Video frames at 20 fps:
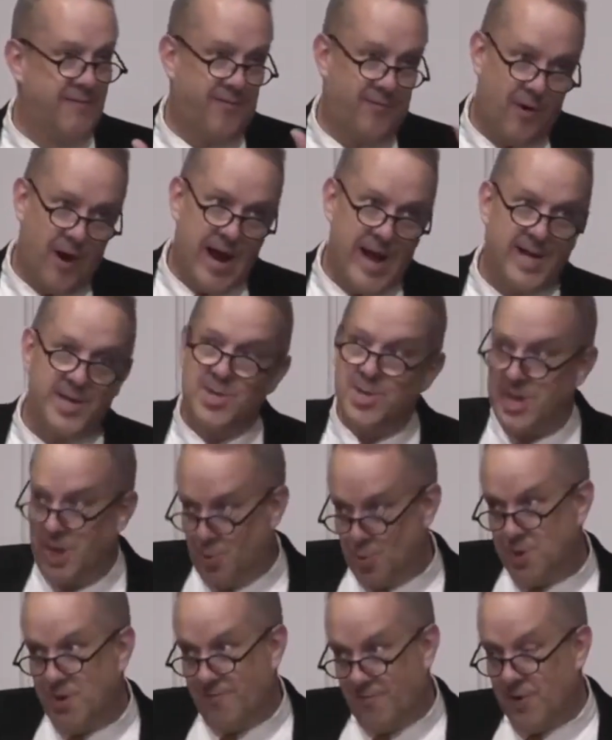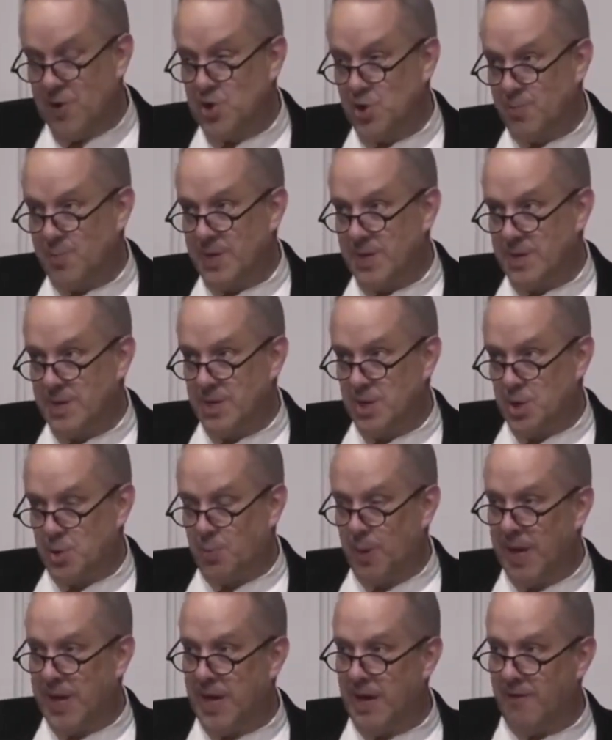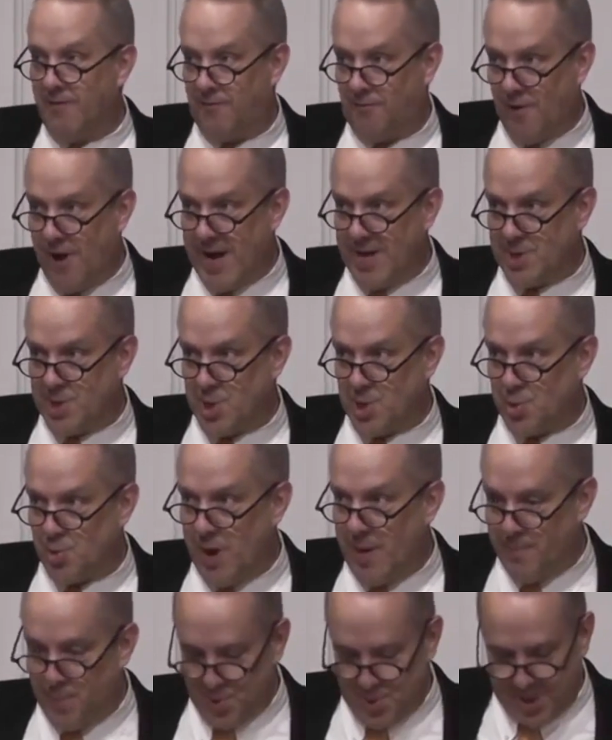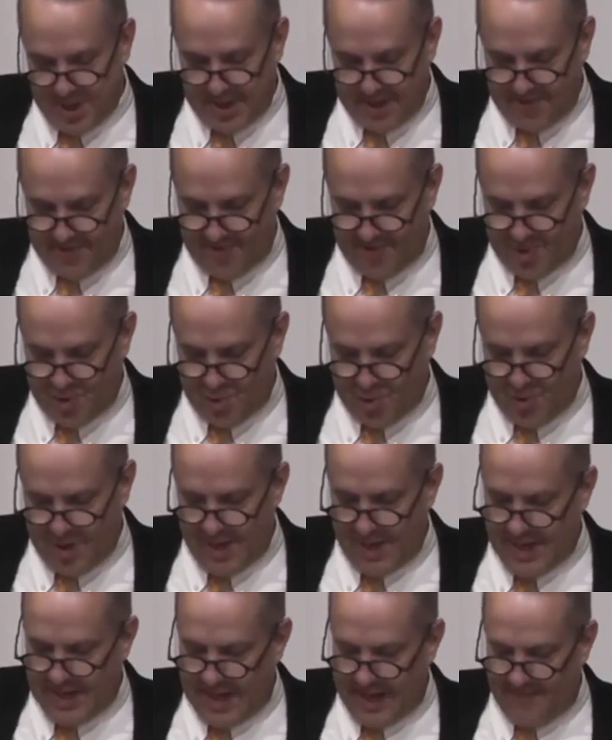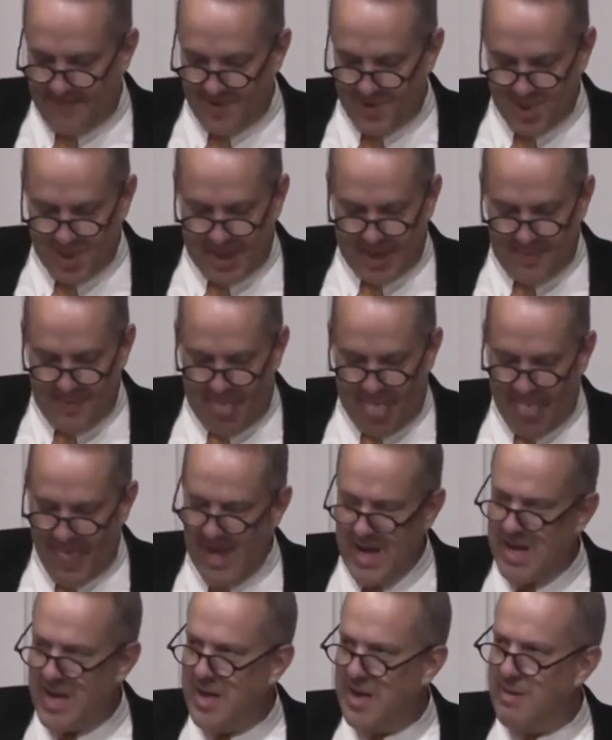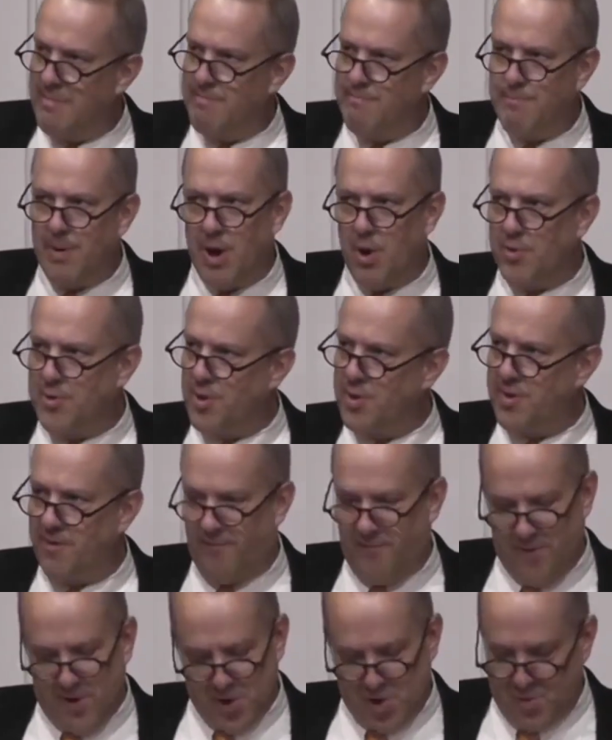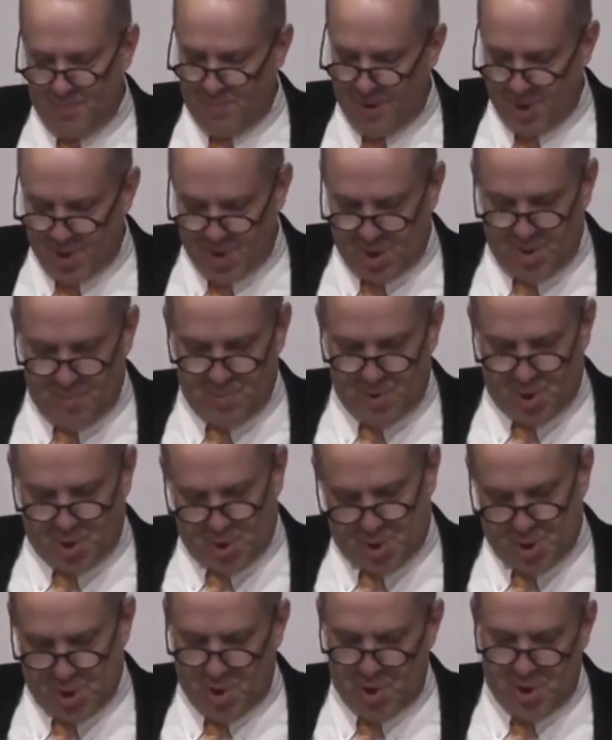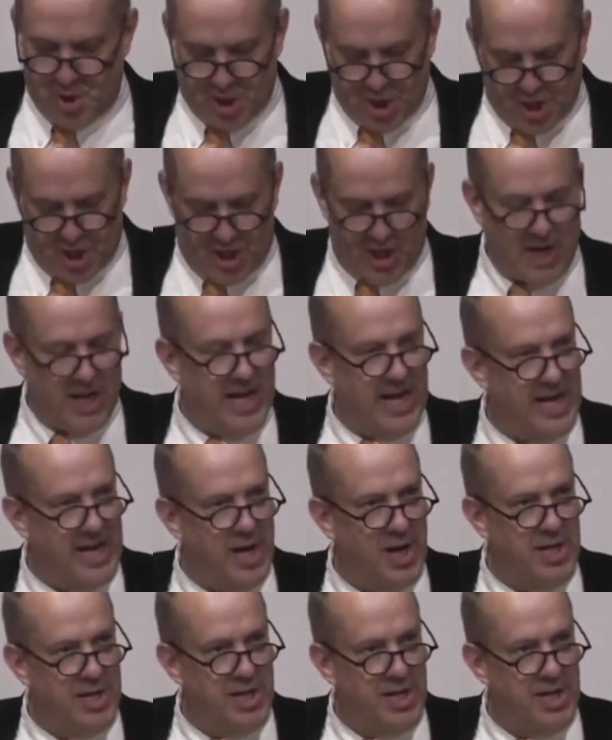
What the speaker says: of France, he was a Frenchman. Speaking of France as representatives to Trent, Calvin said, both of the French bishops are so dull and